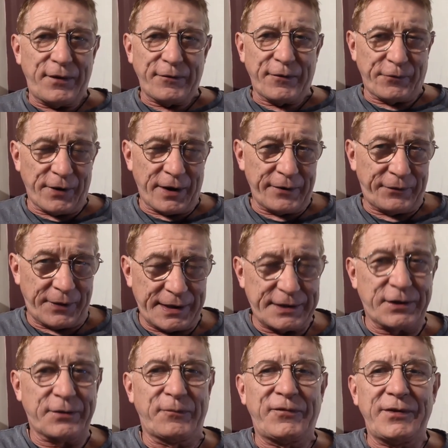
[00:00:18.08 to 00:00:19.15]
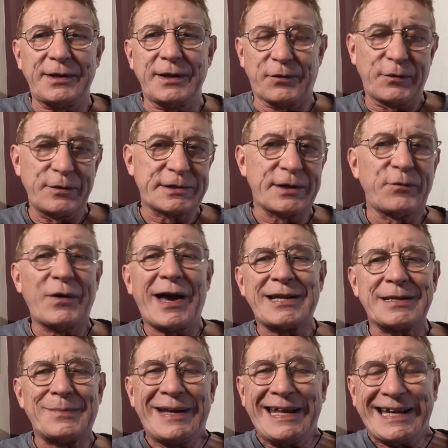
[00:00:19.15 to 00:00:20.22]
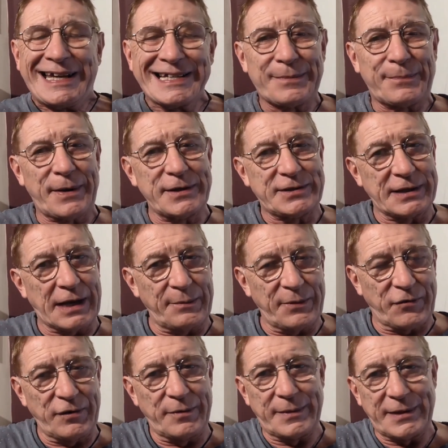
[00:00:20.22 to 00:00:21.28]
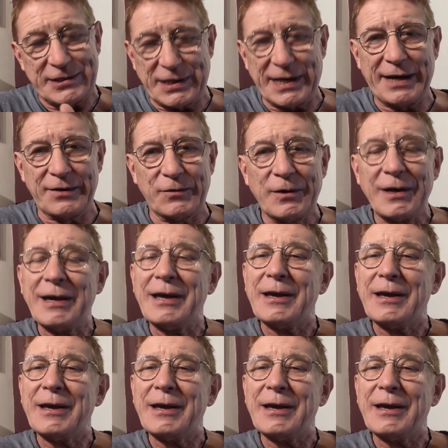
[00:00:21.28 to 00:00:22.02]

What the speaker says: you've arrived at this video through some random link as opposed to coming through on my channel,